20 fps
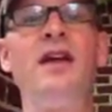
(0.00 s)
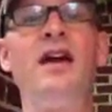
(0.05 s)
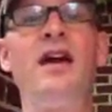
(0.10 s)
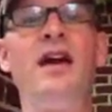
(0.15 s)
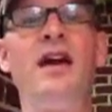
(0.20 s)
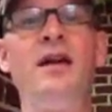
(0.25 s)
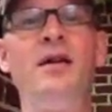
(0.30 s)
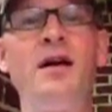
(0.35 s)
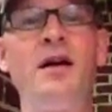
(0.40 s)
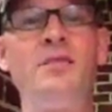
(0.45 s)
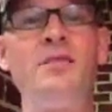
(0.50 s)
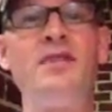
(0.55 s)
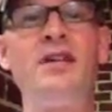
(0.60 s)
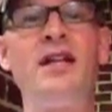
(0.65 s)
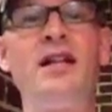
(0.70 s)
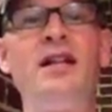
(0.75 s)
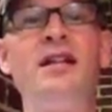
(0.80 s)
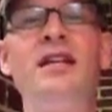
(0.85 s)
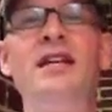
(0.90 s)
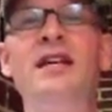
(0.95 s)
and I'm
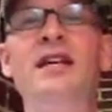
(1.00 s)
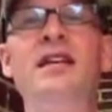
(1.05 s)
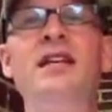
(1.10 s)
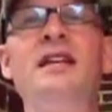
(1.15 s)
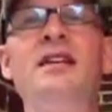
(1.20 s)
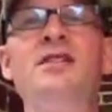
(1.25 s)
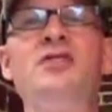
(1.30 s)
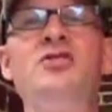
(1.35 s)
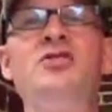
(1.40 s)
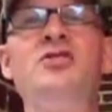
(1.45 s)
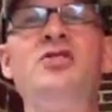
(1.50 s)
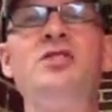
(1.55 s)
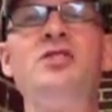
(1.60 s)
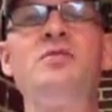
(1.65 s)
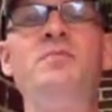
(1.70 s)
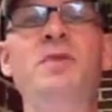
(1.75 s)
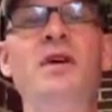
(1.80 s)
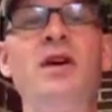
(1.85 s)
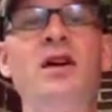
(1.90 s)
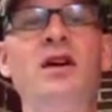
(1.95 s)
telling you, it has
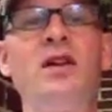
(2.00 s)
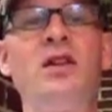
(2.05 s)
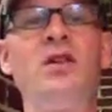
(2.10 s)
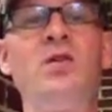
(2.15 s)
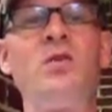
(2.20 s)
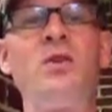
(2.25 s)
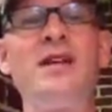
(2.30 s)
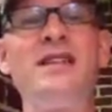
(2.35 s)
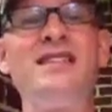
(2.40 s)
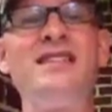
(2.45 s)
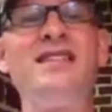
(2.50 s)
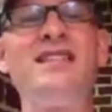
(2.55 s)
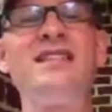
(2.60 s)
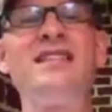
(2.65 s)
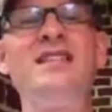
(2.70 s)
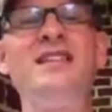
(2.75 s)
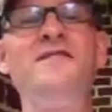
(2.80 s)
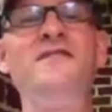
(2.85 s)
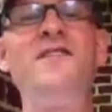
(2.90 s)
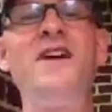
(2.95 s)
just been glorious.
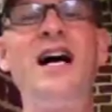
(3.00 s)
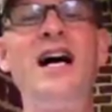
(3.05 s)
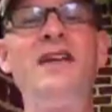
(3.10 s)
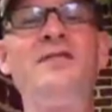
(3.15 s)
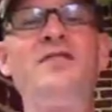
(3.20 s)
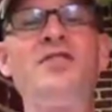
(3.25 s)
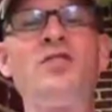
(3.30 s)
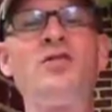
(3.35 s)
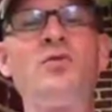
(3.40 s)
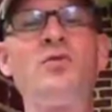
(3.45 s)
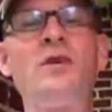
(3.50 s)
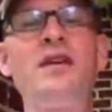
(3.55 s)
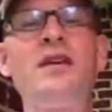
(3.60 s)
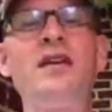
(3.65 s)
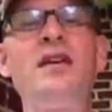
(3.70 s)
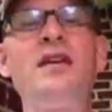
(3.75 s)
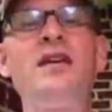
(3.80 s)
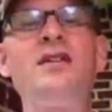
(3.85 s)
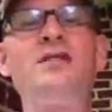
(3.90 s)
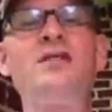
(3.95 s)
65
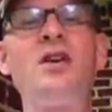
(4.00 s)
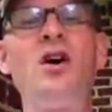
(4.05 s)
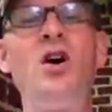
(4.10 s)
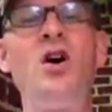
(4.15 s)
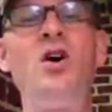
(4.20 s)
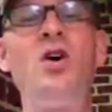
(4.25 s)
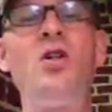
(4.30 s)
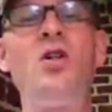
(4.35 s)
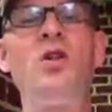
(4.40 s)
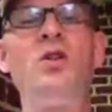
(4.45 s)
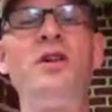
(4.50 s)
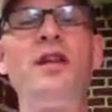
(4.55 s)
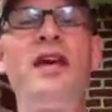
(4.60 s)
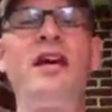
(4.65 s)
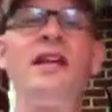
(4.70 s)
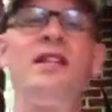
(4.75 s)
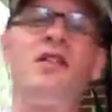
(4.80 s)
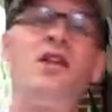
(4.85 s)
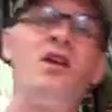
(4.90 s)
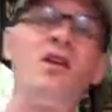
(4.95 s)
degrees all
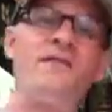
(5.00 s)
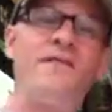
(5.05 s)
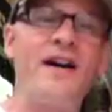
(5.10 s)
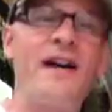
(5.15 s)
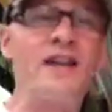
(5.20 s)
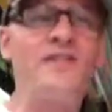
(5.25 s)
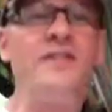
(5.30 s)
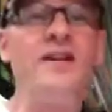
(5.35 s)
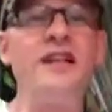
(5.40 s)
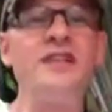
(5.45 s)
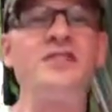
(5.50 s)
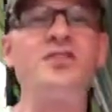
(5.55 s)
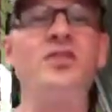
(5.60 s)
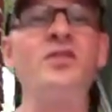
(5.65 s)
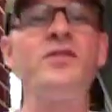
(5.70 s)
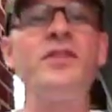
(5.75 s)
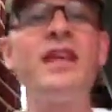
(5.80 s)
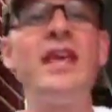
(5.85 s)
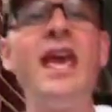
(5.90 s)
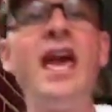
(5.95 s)
day long. In fact, if I
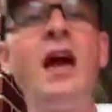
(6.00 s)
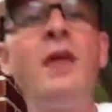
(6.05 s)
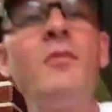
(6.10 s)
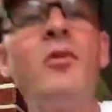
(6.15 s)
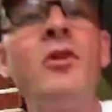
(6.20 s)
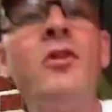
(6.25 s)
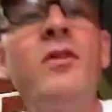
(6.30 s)
turn the camera